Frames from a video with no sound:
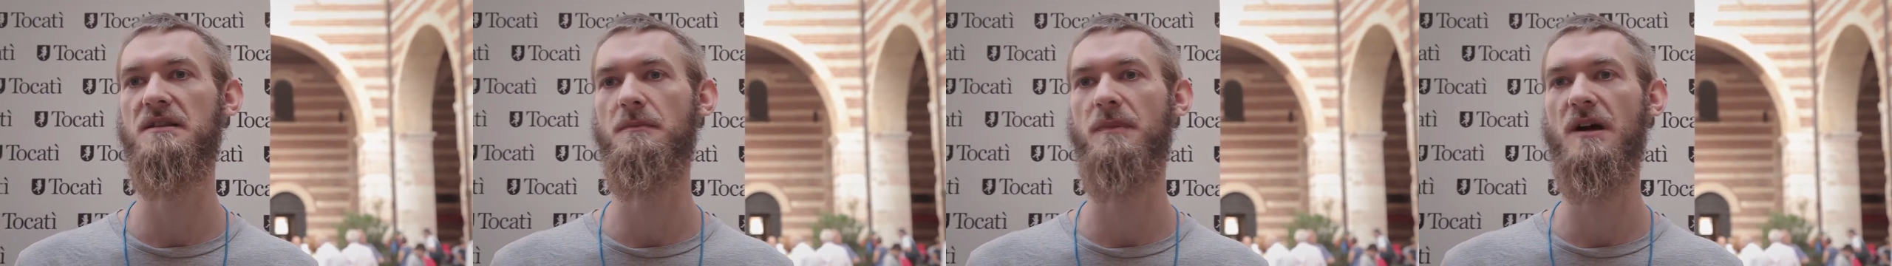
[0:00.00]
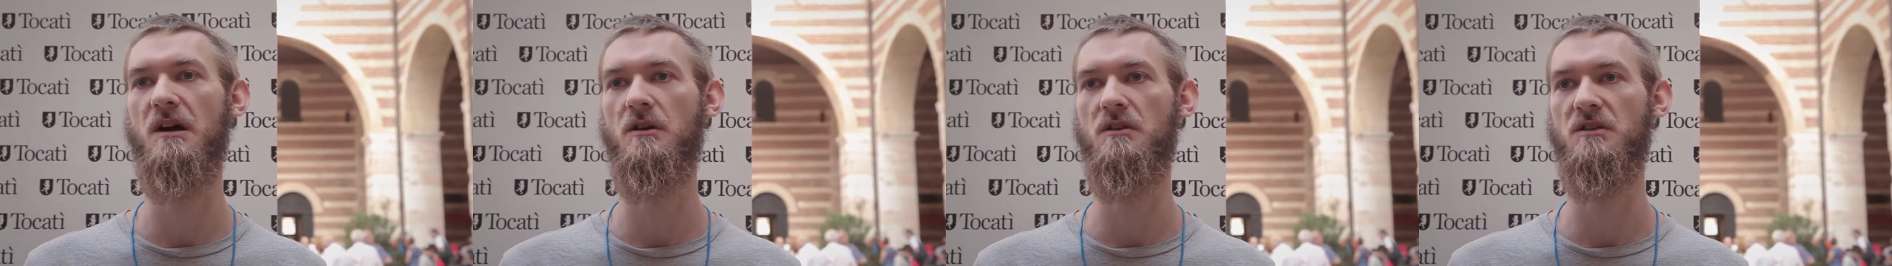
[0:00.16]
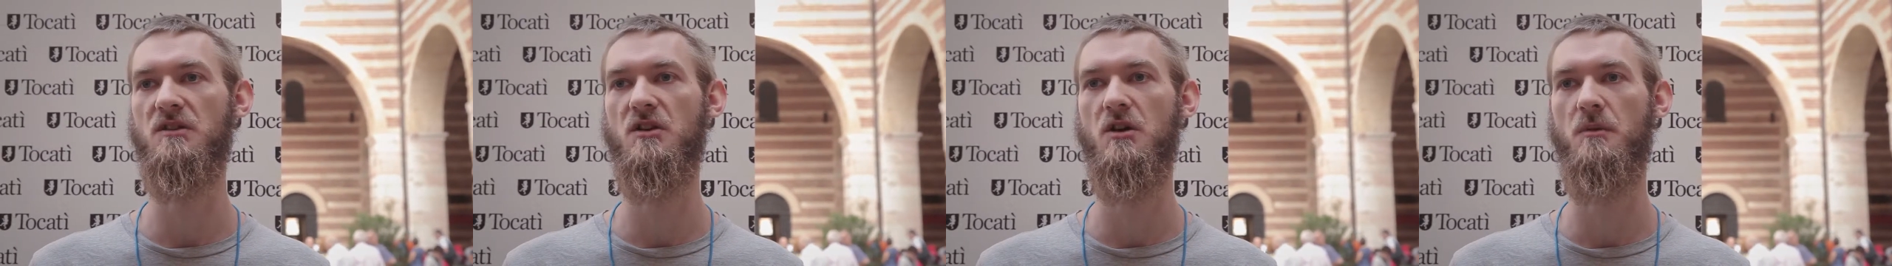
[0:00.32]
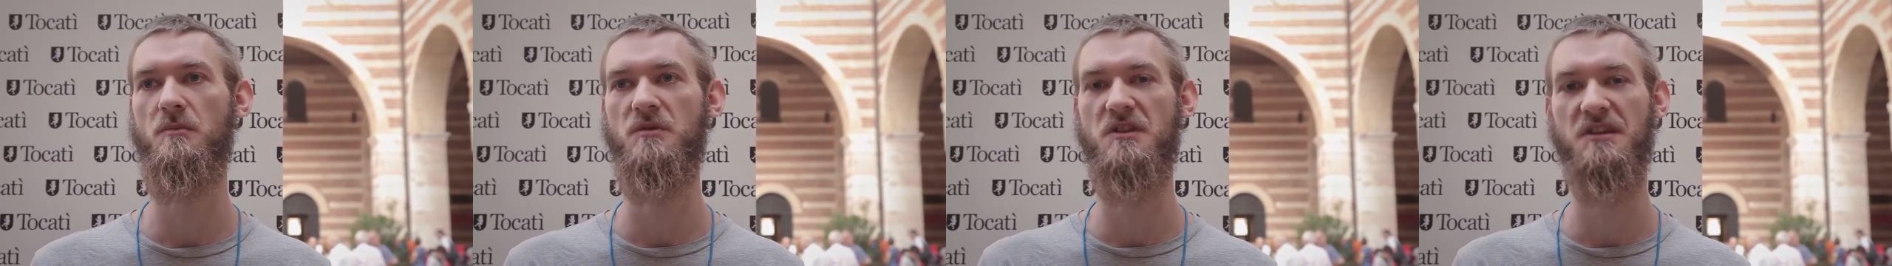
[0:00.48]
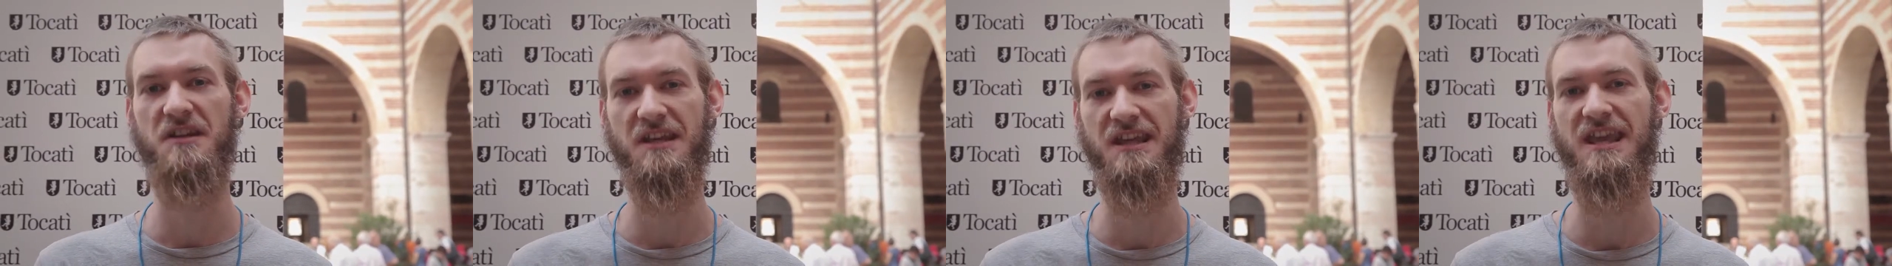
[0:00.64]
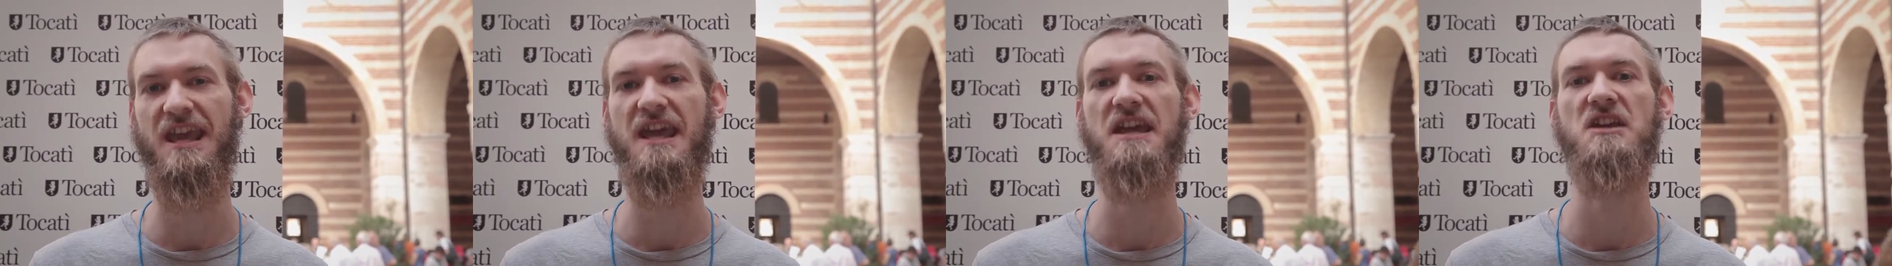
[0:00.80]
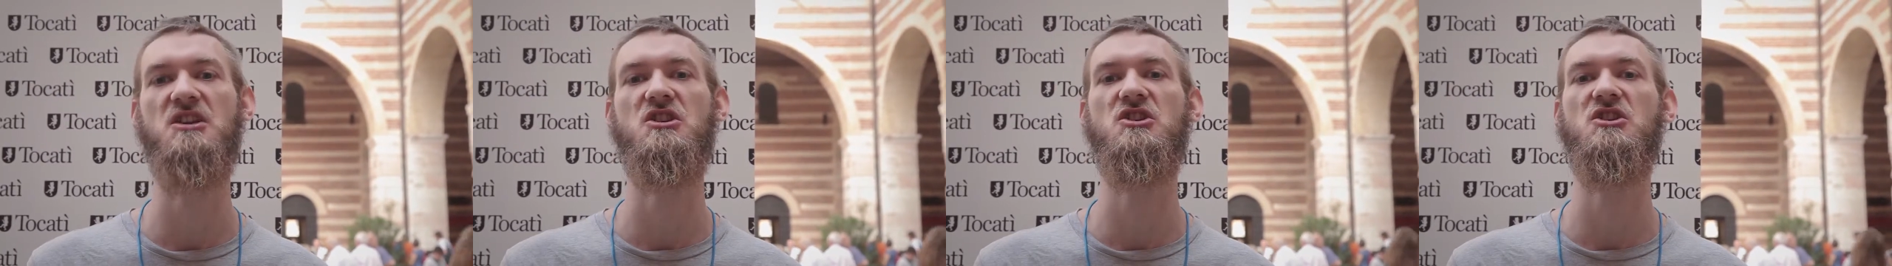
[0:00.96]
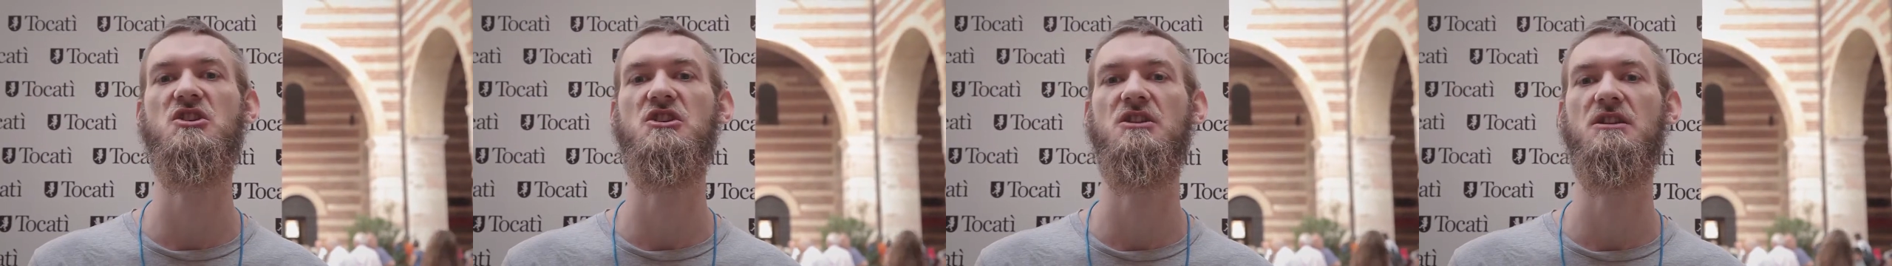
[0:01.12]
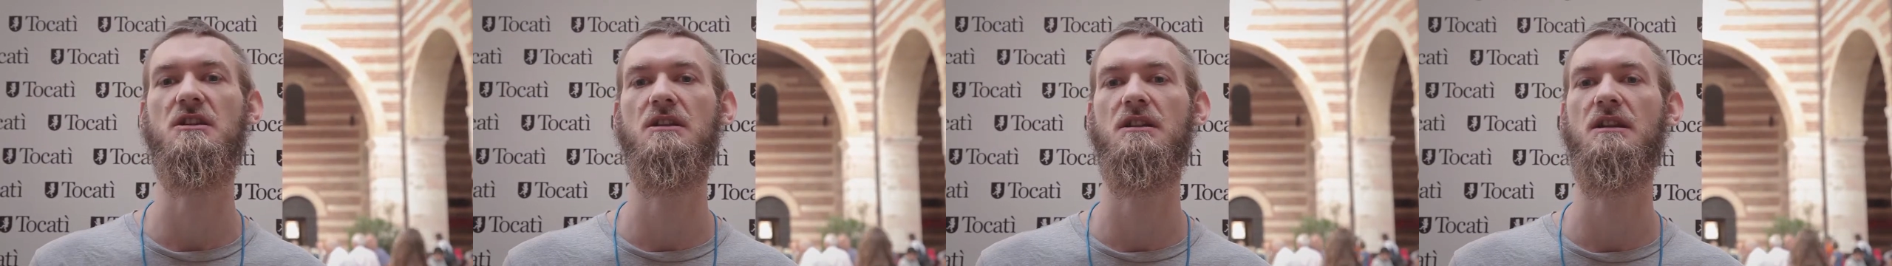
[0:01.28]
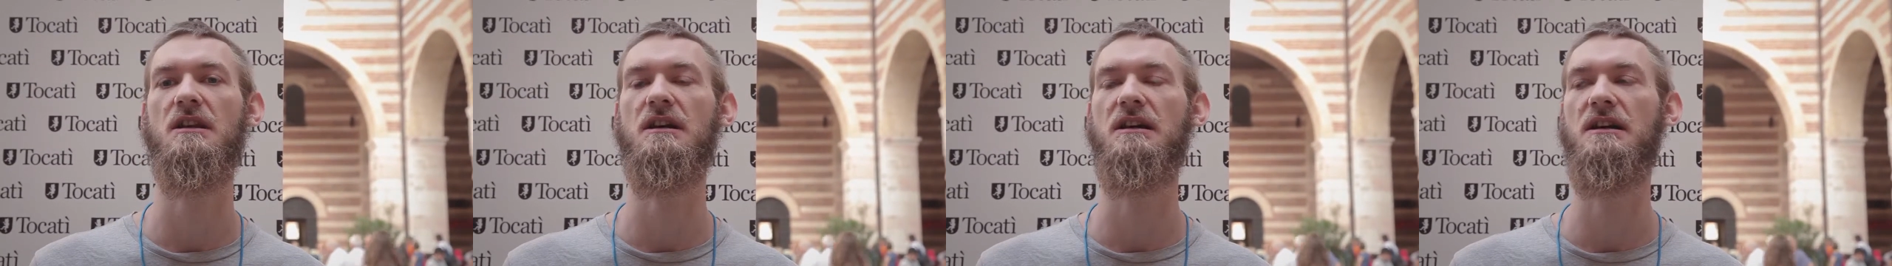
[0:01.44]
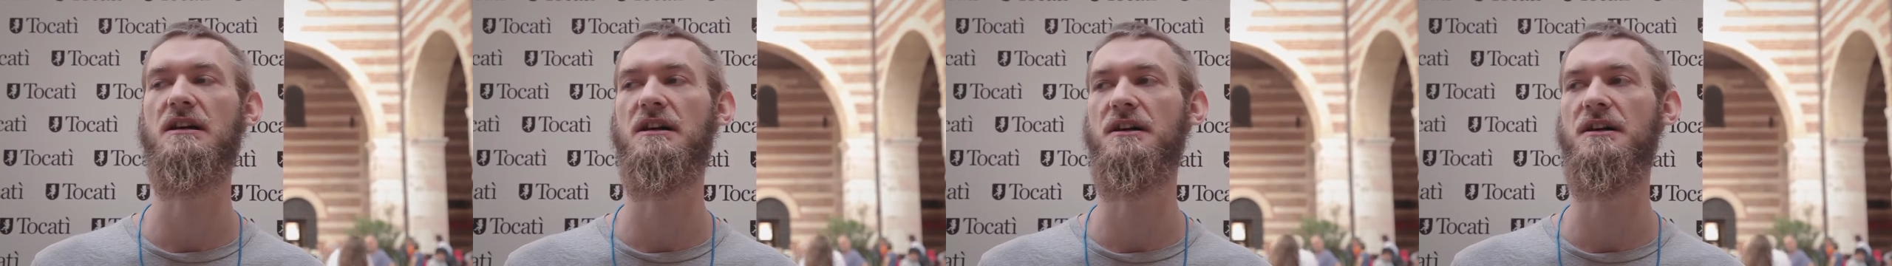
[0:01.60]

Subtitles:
about communication,